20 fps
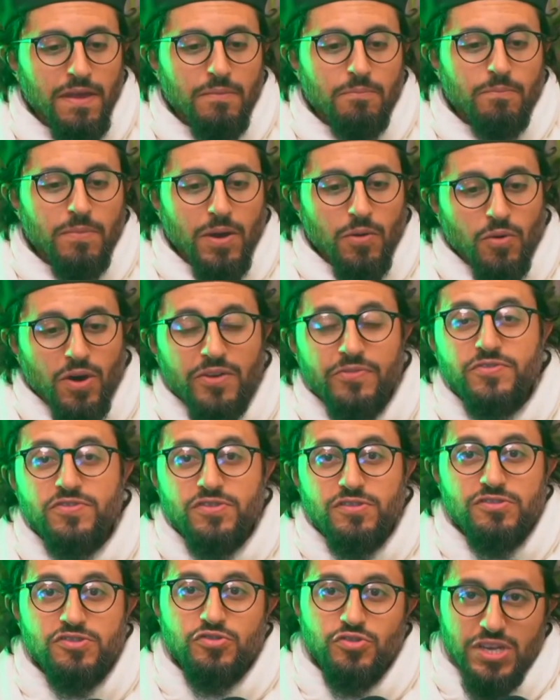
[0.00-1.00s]
My wife's
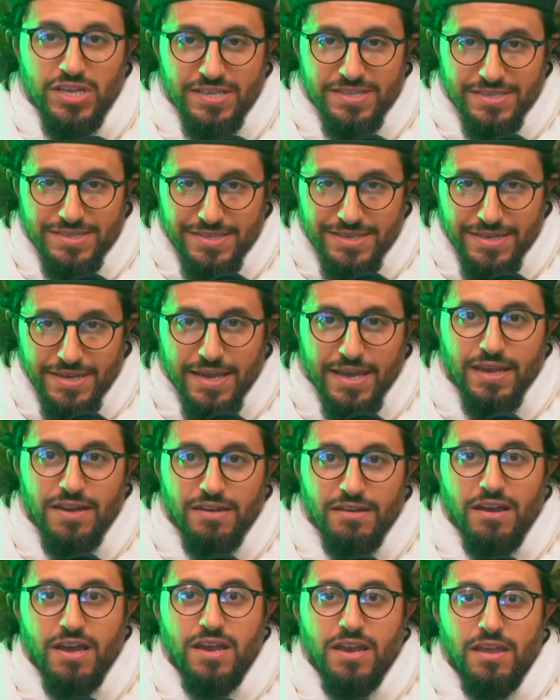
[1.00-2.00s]
surgery is today at
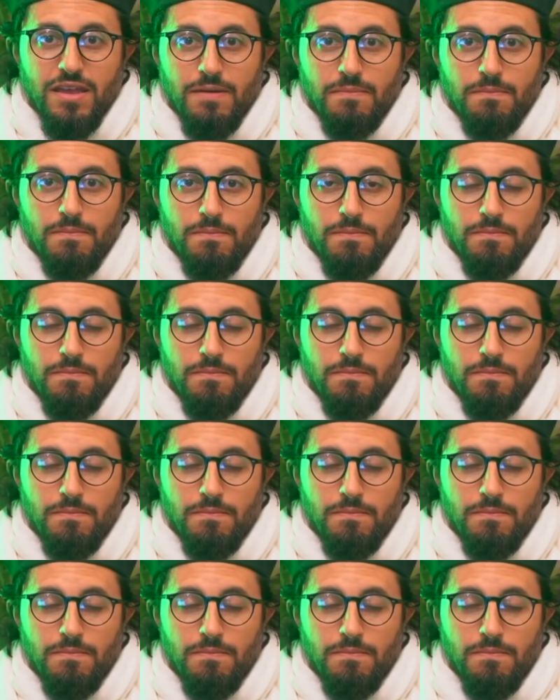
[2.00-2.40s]
9 a.m.